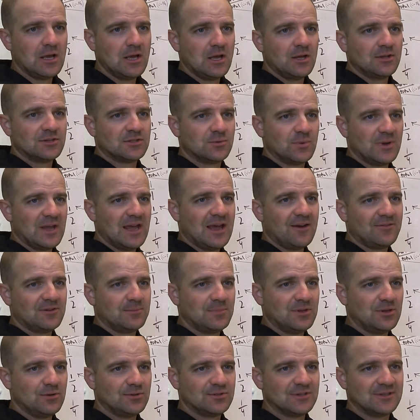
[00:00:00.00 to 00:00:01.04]
So we have to be
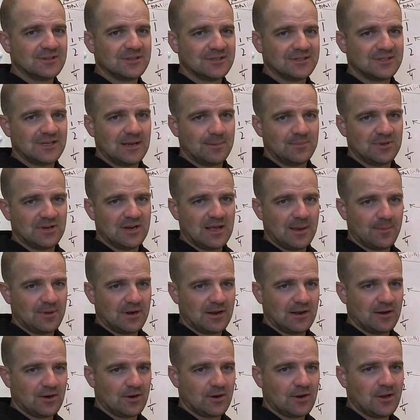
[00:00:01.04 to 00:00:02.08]
using the same
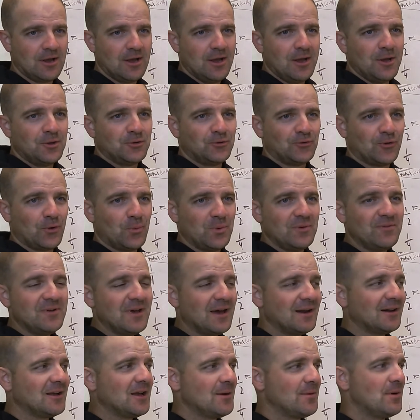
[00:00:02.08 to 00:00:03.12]
denominator. So we've got to
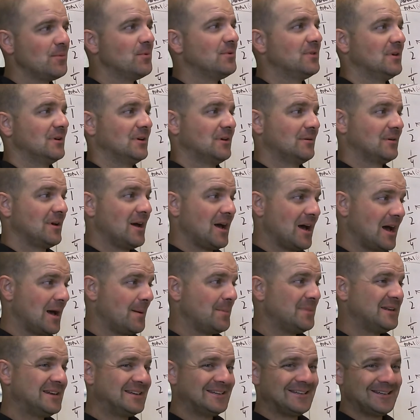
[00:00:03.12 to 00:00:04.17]
come up with a
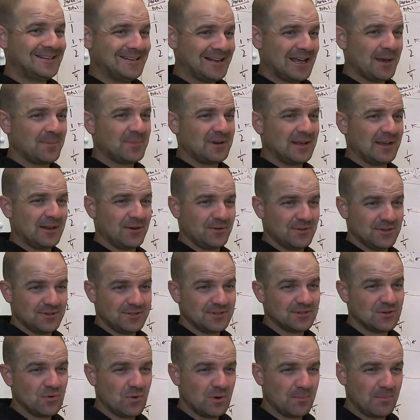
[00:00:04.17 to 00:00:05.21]
common denominator. This is
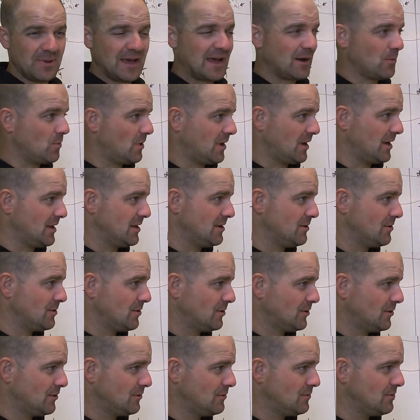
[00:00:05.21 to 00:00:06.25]
going back, what, a year or
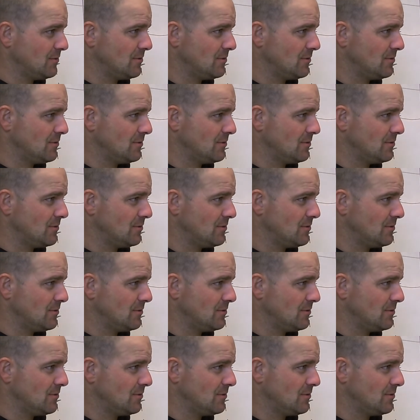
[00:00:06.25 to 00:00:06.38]
two?